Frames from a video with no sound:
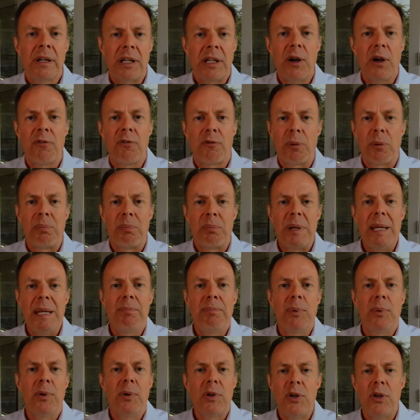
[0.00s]
for
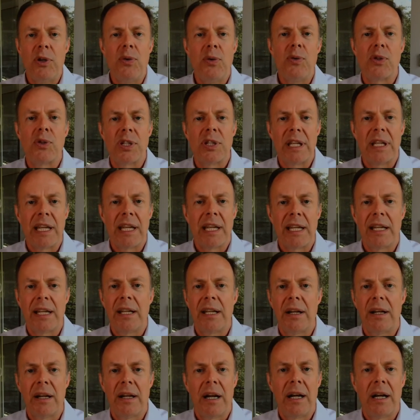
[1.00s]
people
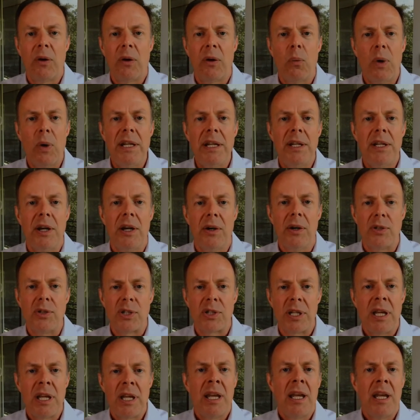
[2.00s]
using
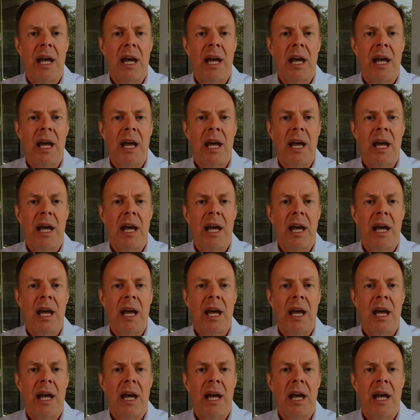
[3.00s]
Windows,